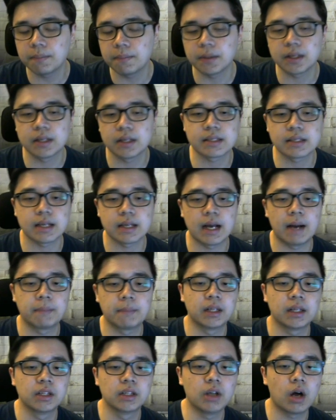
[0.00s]
because
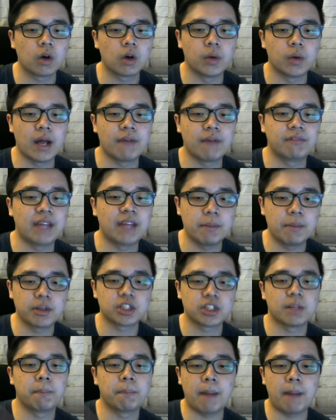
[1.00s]
the lock could have
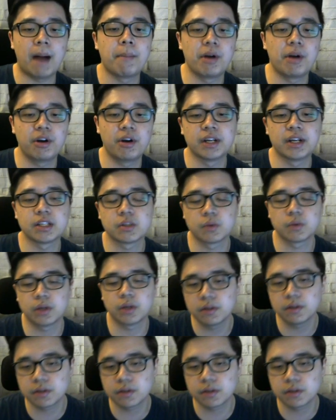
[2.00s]
damaged the barbarian as well.